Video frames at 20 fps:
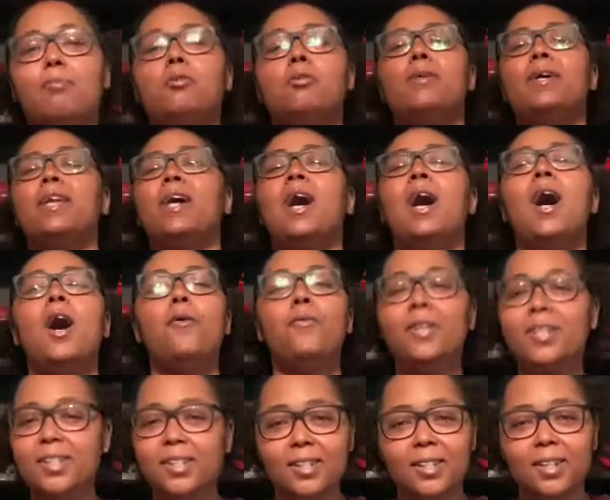no matter how
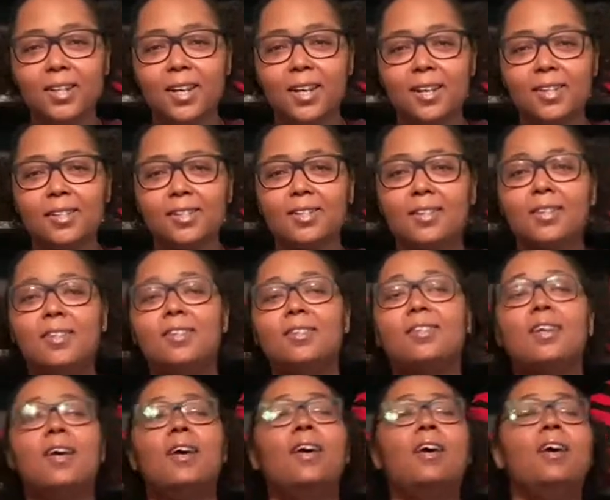easy the dance is.
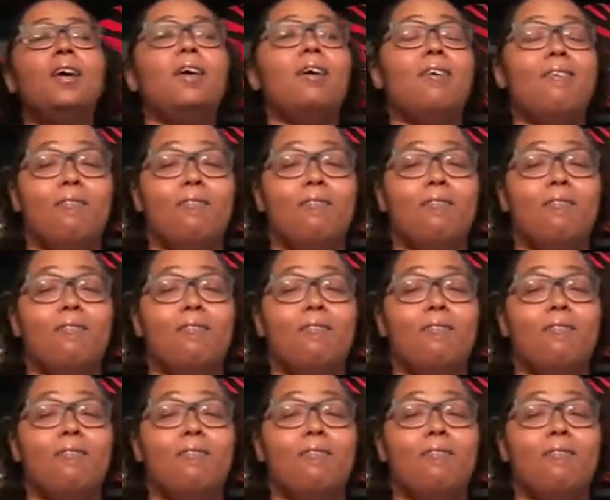If